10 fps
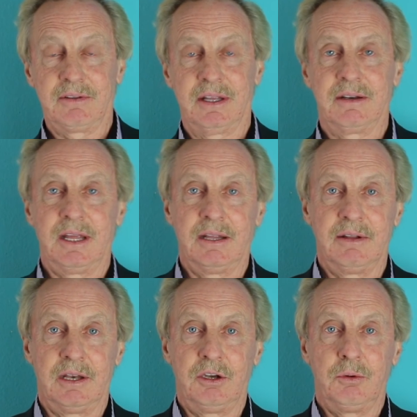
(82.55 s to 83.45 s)
And, and
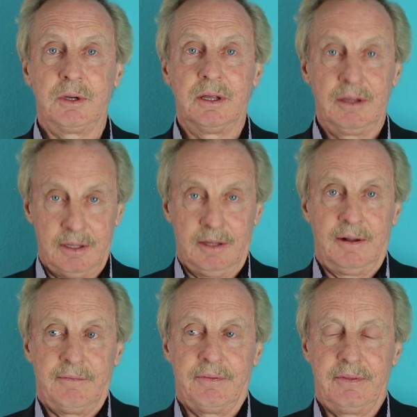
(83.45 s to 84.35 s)
then you would
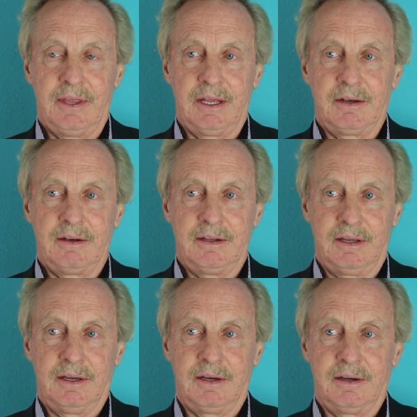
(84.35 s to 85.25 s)
then
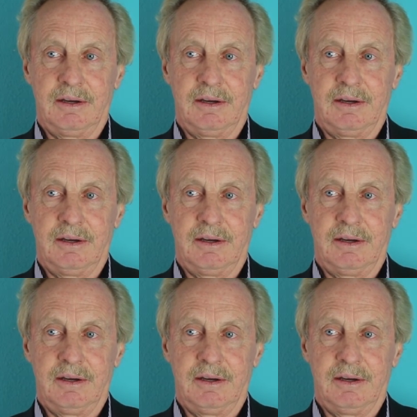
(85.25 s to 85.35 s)
uh,